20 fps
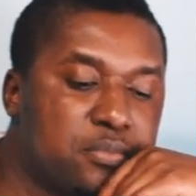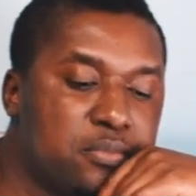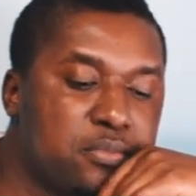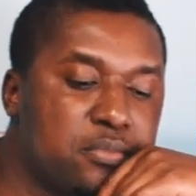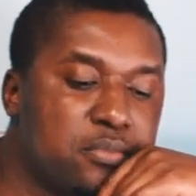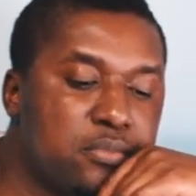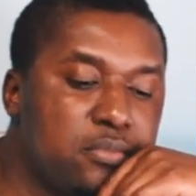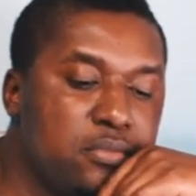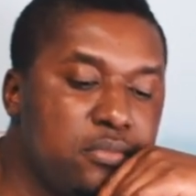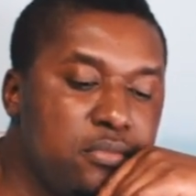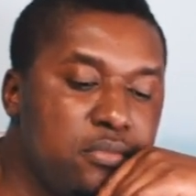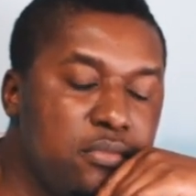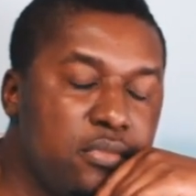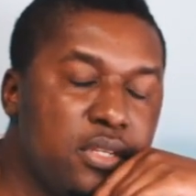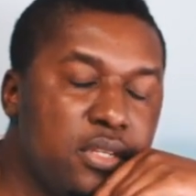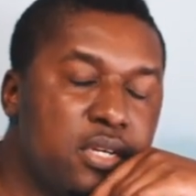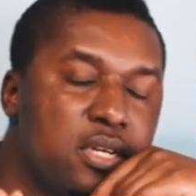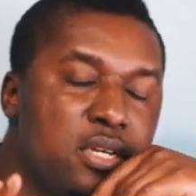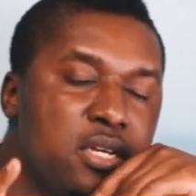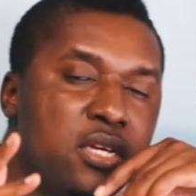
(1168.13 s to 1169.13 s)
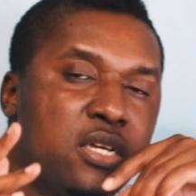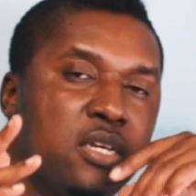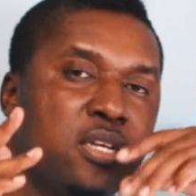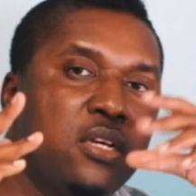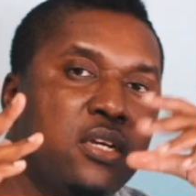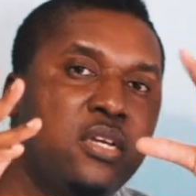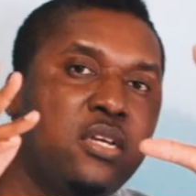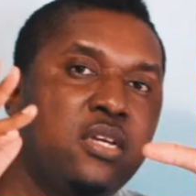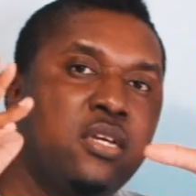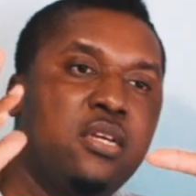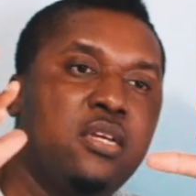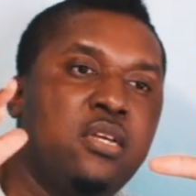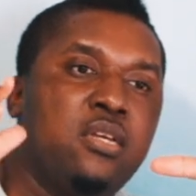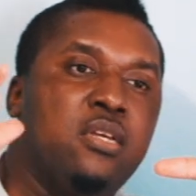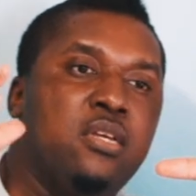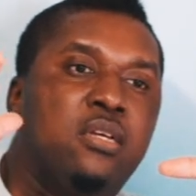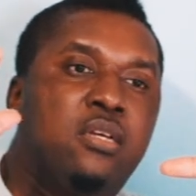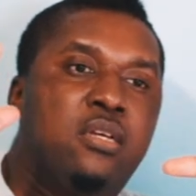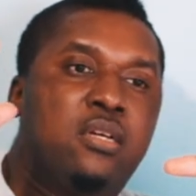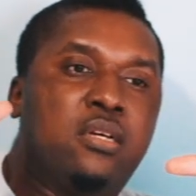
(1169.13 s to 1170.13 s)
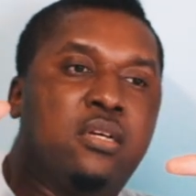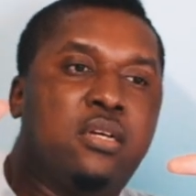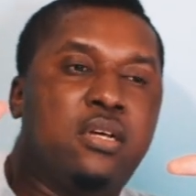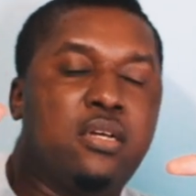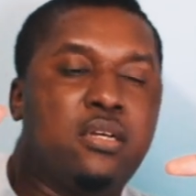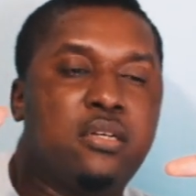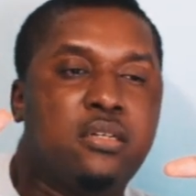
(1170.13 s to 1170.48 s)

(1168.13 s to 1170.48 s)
No one is speaking in this clip.